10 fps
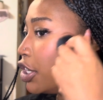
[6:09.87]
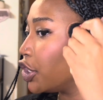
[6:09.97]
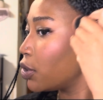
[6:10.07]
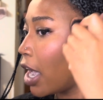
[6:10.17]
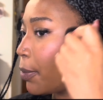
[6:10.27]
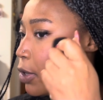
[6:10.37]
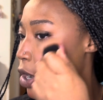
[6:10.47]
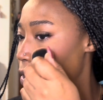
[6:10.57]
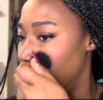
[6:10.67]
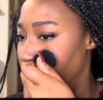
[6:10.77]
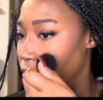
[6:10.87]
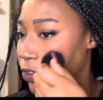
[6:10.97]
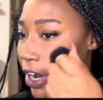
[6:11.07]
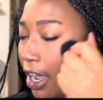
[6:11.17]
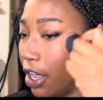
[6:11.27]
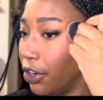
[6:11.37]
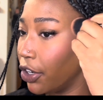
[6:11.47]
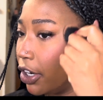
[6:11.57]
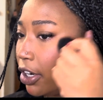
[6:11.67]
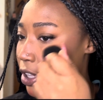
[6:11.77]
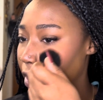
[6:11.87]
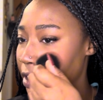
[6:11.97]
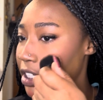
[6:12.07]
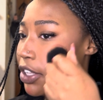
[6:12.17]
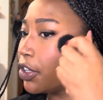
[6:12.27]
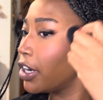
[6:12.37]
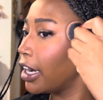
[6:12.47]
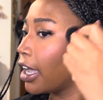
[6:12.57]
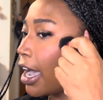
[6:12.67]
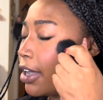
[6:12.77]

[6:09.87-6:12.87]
So I will go a little right under the concealer and